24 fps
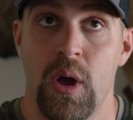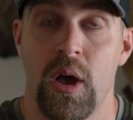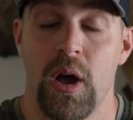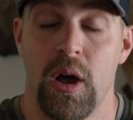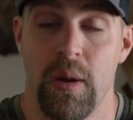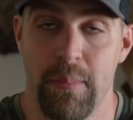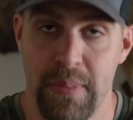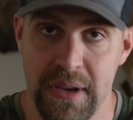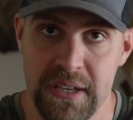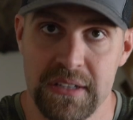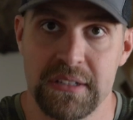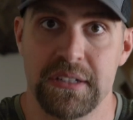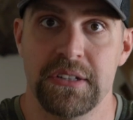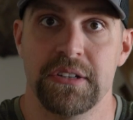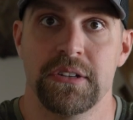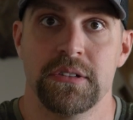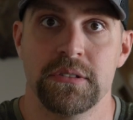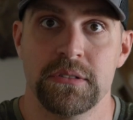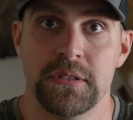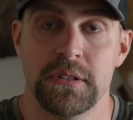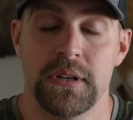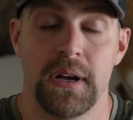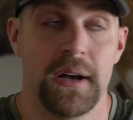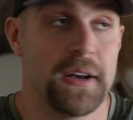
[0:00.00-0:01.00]
a big deal,
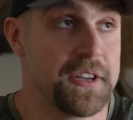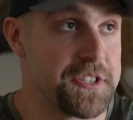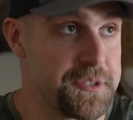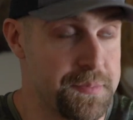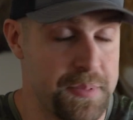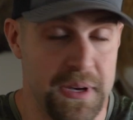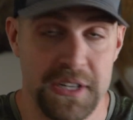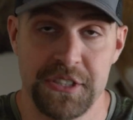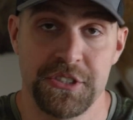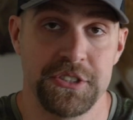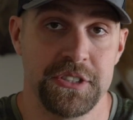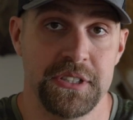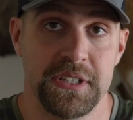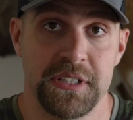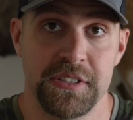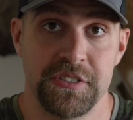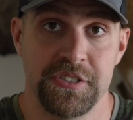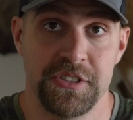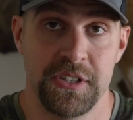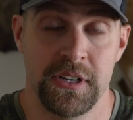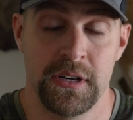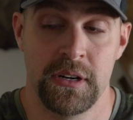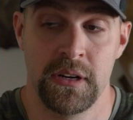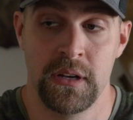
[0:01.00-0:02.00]
especially
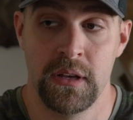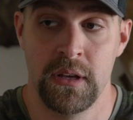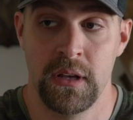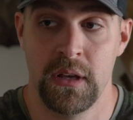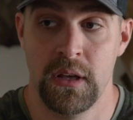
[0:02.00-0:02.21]
this year.